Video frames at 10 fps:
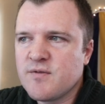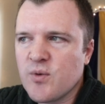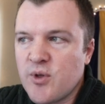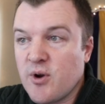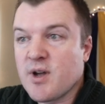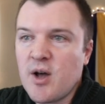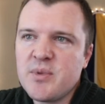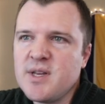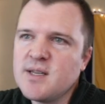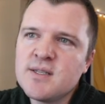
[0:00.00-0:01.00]
for their
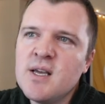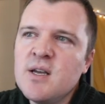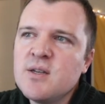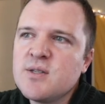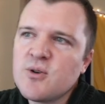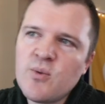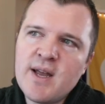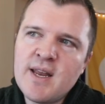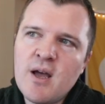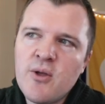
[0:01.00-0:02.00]
companies. So
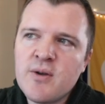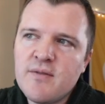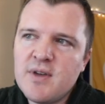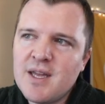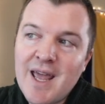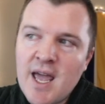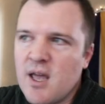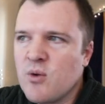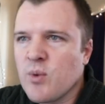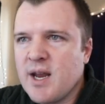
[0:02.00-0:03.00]
right now they're giving an
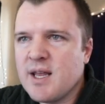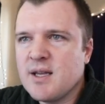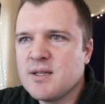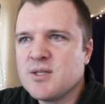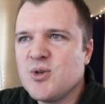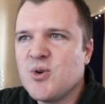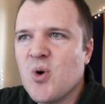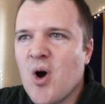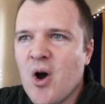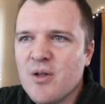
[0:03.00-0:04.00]
A rating
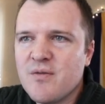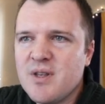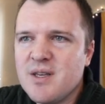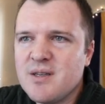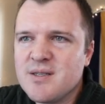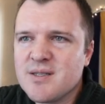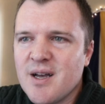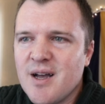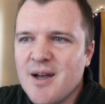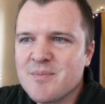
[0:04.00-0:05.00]
to all of these
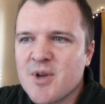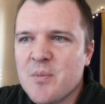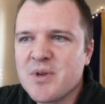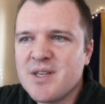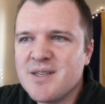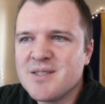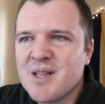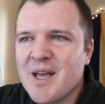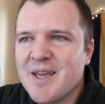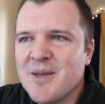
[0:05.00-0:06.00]
uh, companies
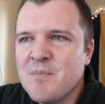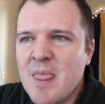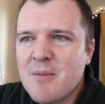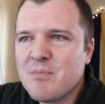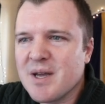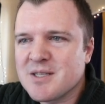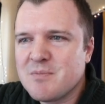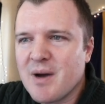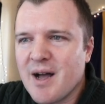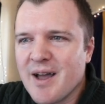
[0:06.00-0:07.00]
like
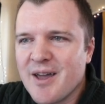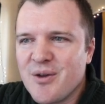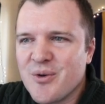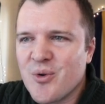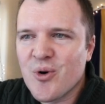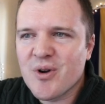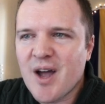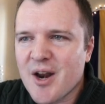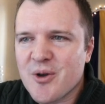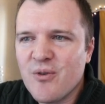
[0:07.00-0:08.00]
Best Buy or
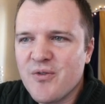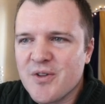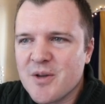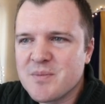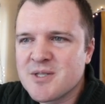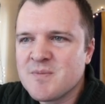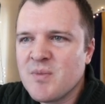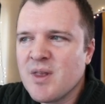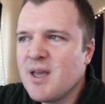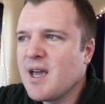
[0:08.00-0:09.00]
ConocoPhillips.
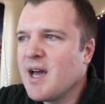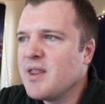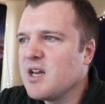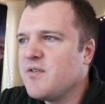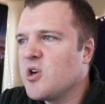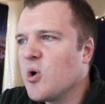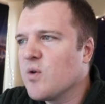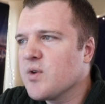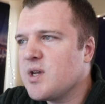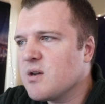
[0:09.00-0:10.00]
And then if you go
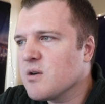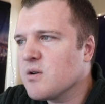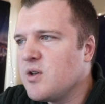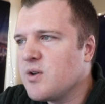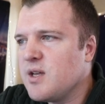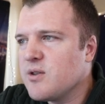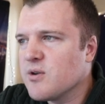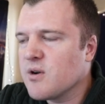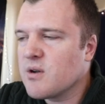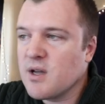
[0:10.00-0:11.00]
over here, you can
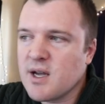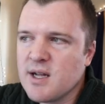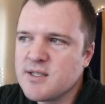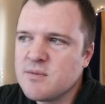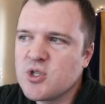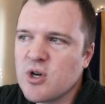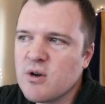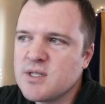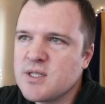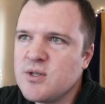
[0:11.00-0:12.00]
either click on some
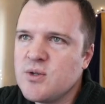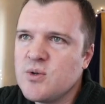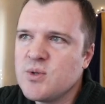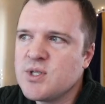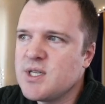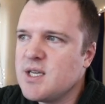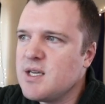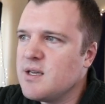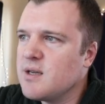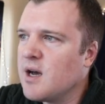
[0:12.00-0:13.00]
charts to
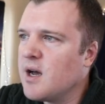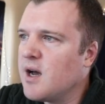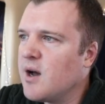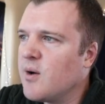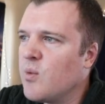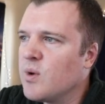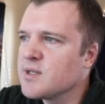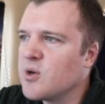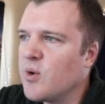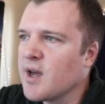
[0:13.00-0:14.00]
see uh,
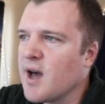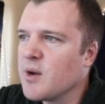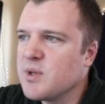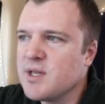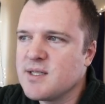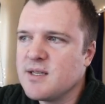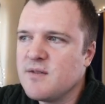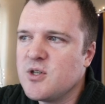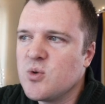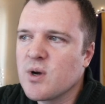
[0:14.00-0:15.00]
what's going on with this
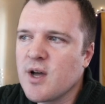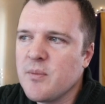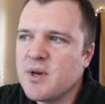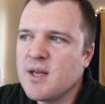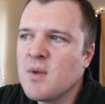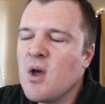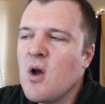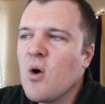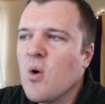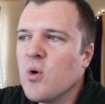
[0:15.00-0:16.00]
individual company,
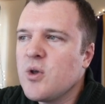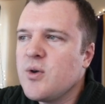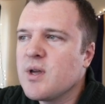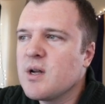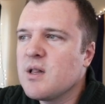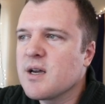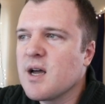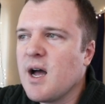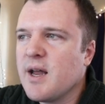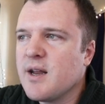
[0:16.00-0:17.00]
or you can click
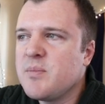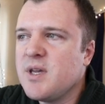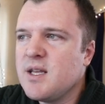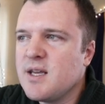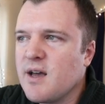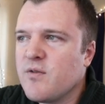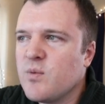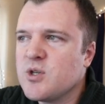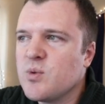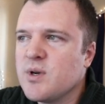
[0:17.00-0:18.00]
on a P D F,
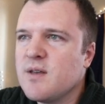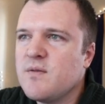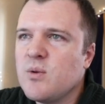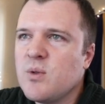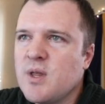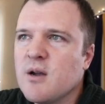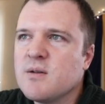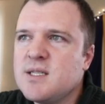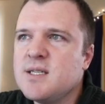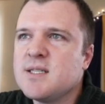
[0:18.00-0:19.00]
which will give you their
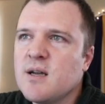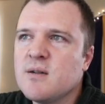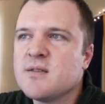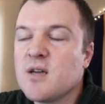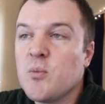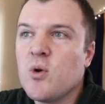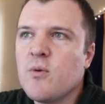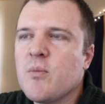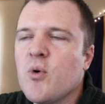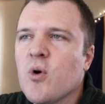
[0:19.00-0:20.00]
detailed summary
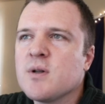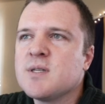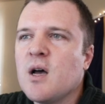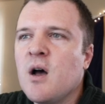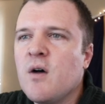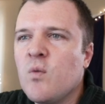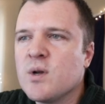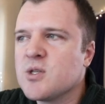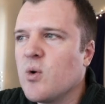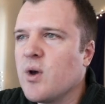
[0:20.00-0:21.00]
reports of
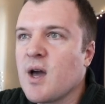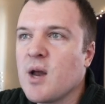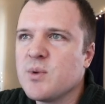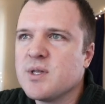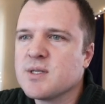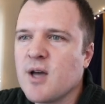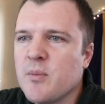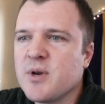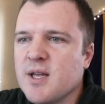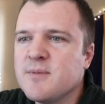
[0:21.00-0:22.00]
what's going on with this
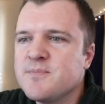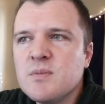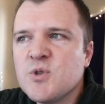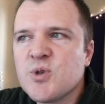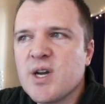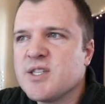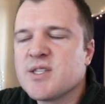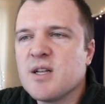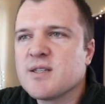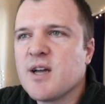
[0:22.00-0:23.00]
company. So I
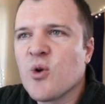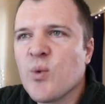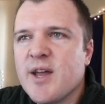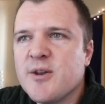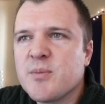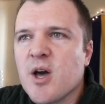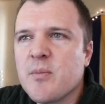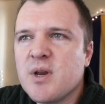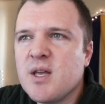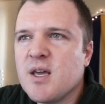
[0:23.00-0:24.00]
just clicked on a random
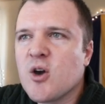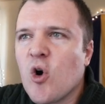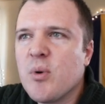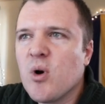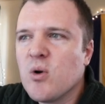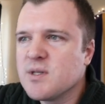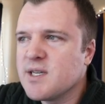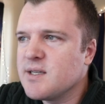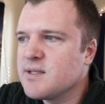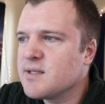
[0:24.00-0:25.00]
company, Copa
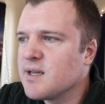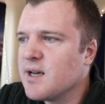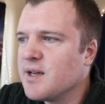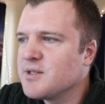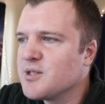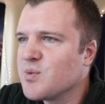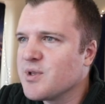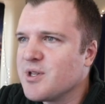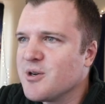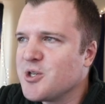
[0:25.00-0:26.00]
Holdings. Uh, this is
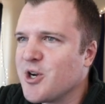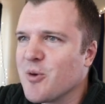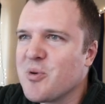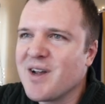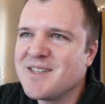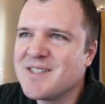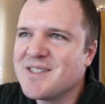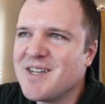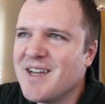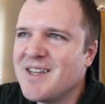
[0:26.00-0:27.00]
what their share price has
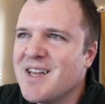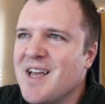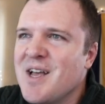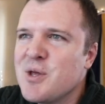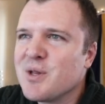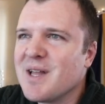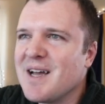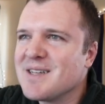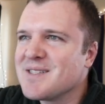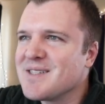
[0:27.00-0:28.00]
done the
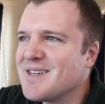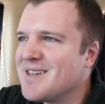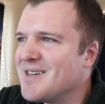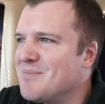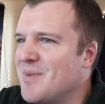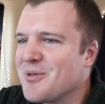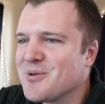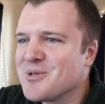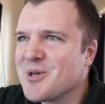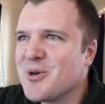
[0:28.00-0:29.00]
last uh, month
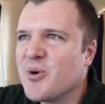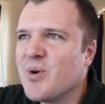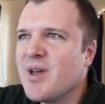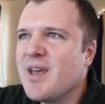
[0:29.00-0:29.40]
or so.